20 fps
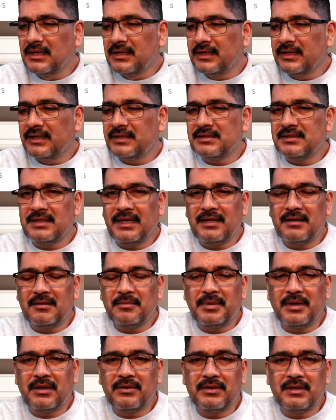It's not
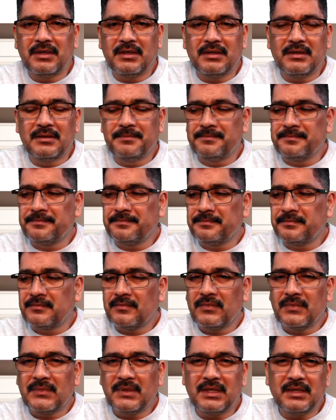about
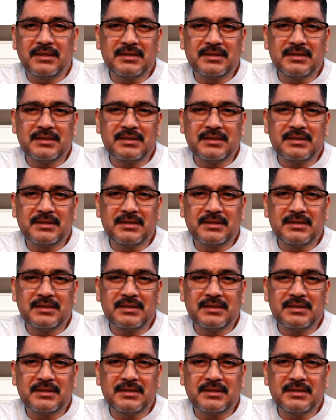the